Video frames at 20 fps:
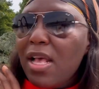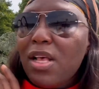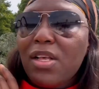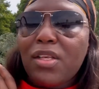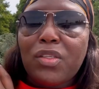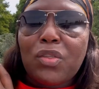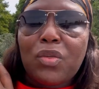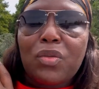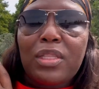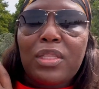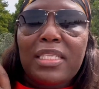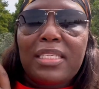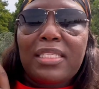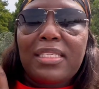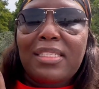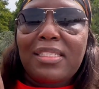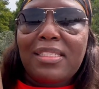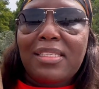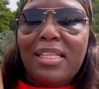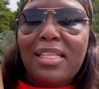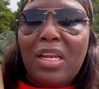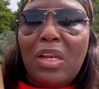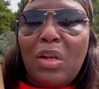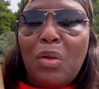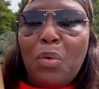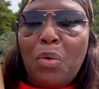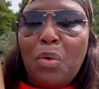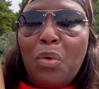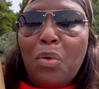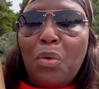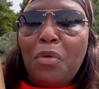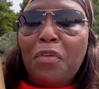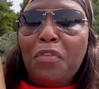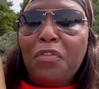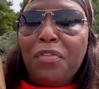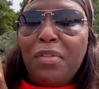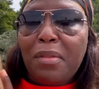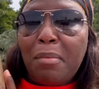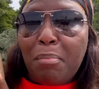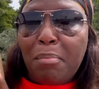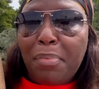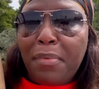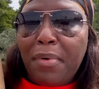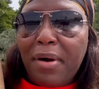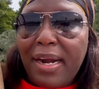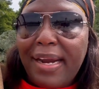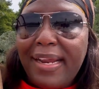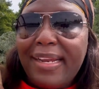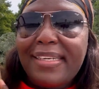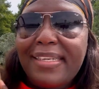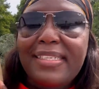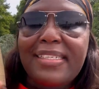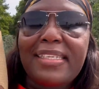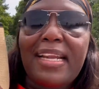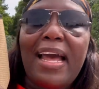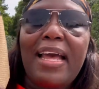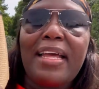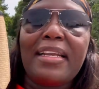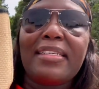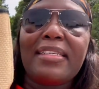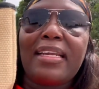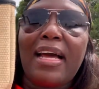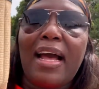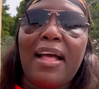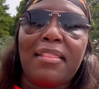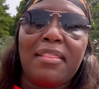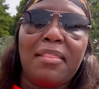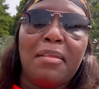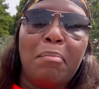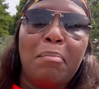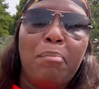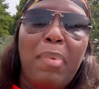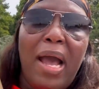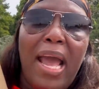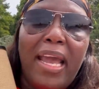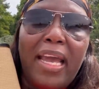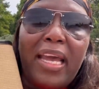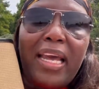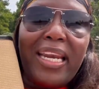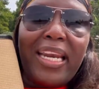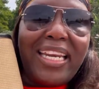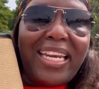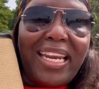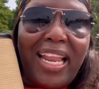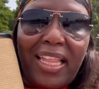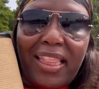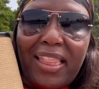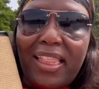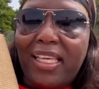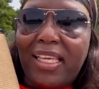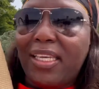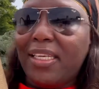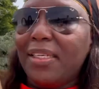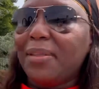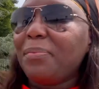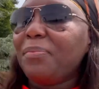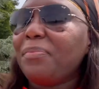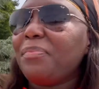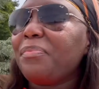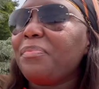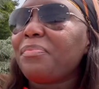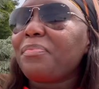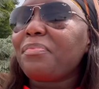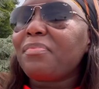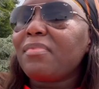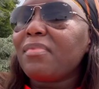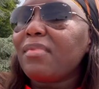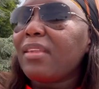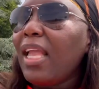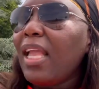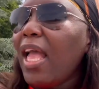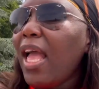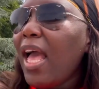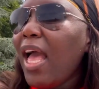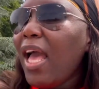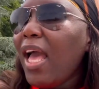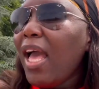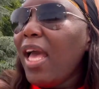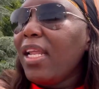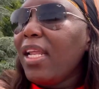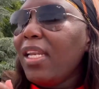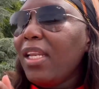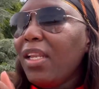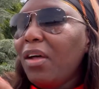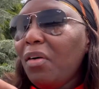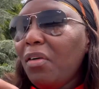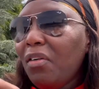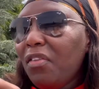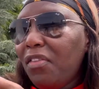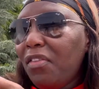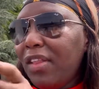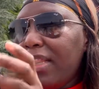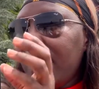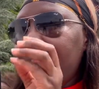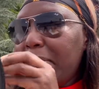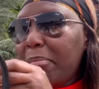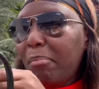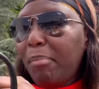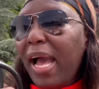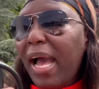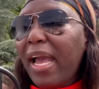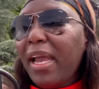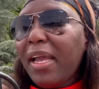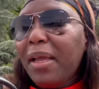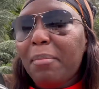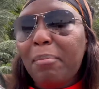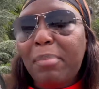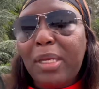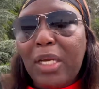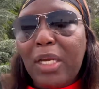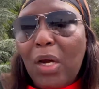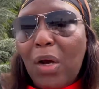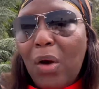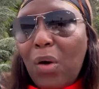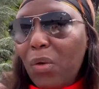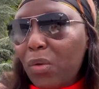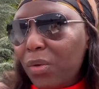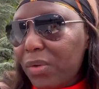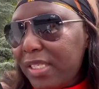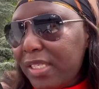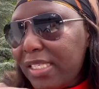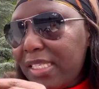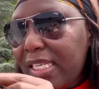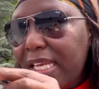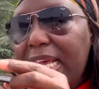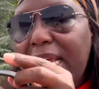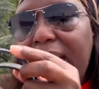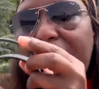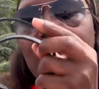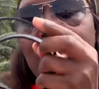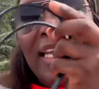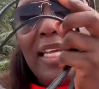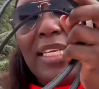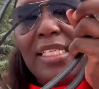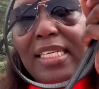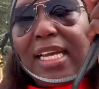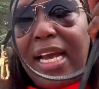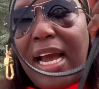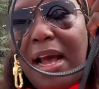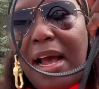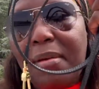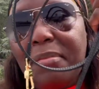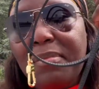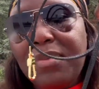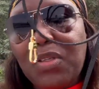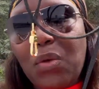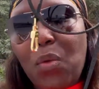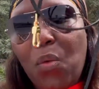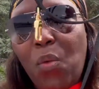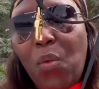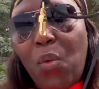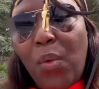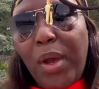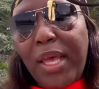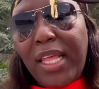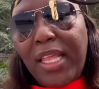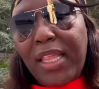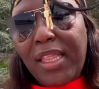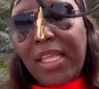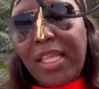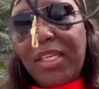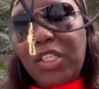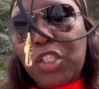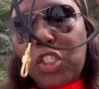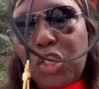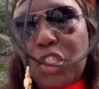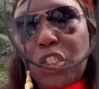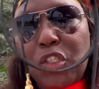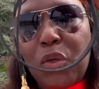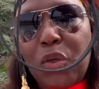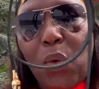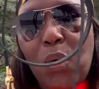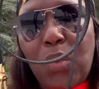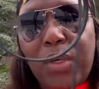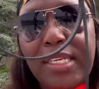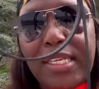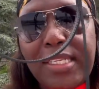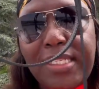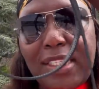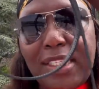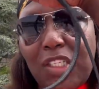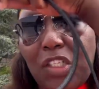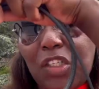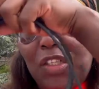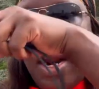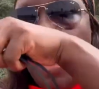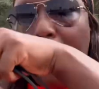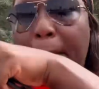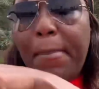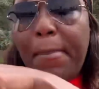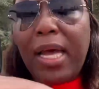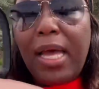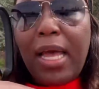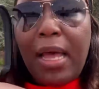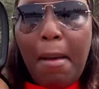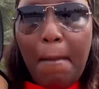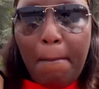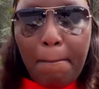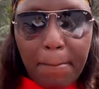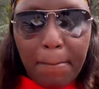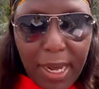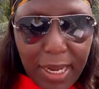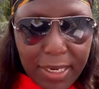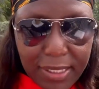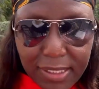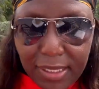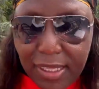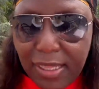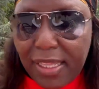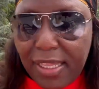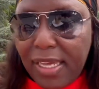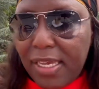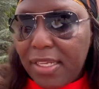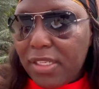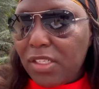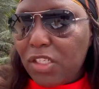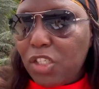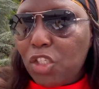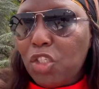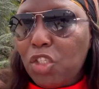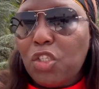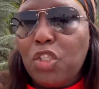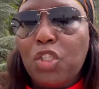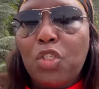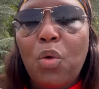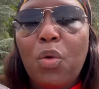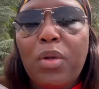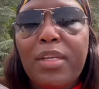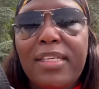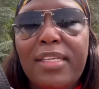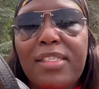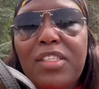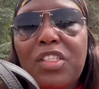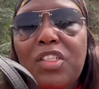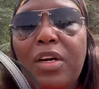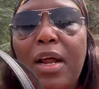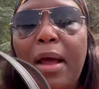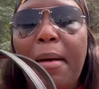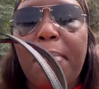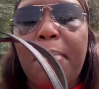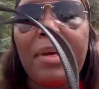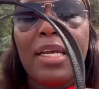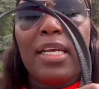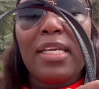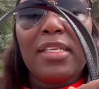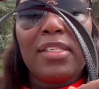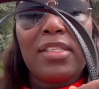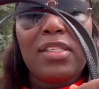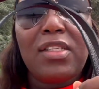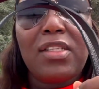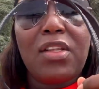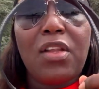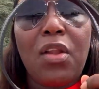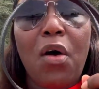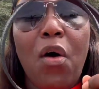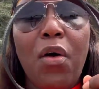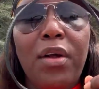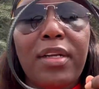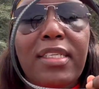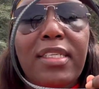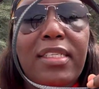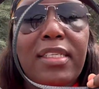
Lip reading: So this is the logo of the brand, and at the back, nothing. I love the bag because it comes with a shoulder strap, but the shoulder strap is not